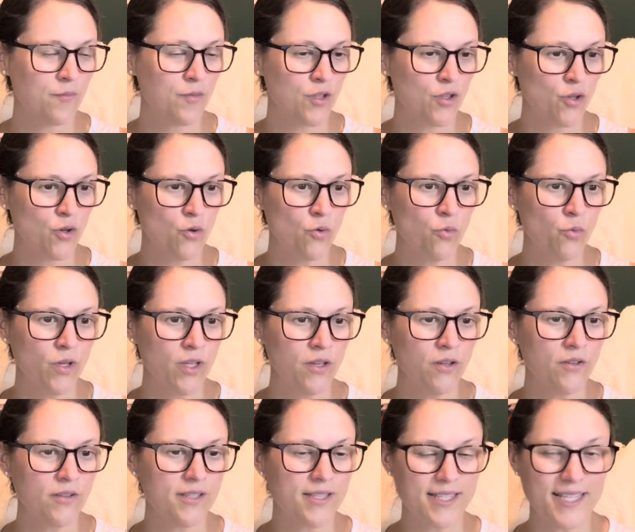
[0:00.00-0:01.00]
You
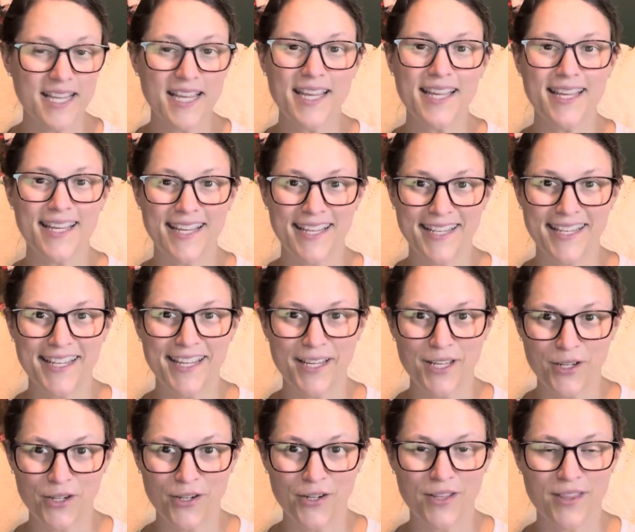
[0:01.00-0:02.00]
will see in
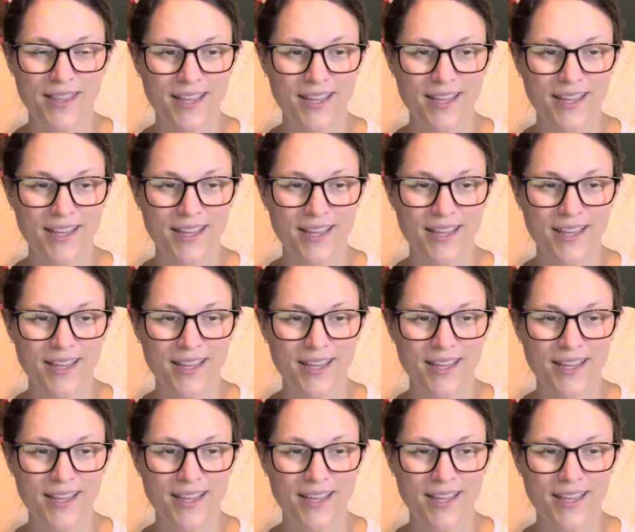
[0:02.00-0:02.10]
here